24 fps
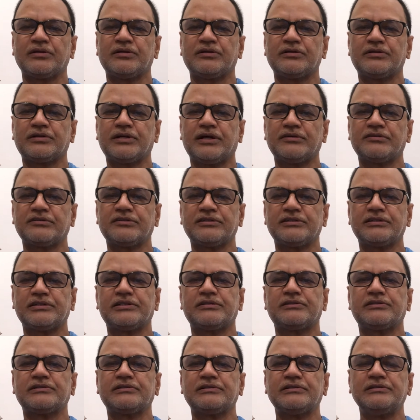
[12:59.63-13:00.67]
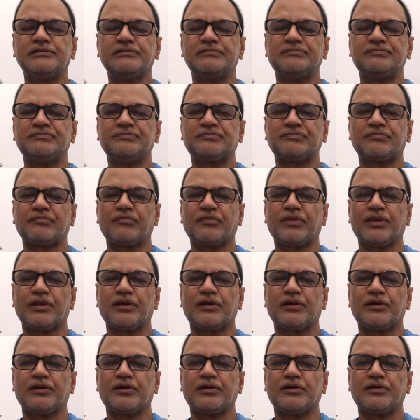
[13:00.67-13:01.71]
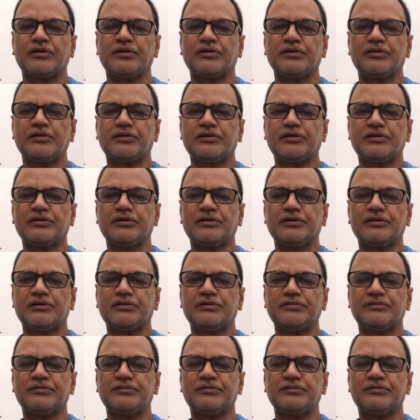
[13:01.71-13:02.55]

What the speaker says: transcendental, the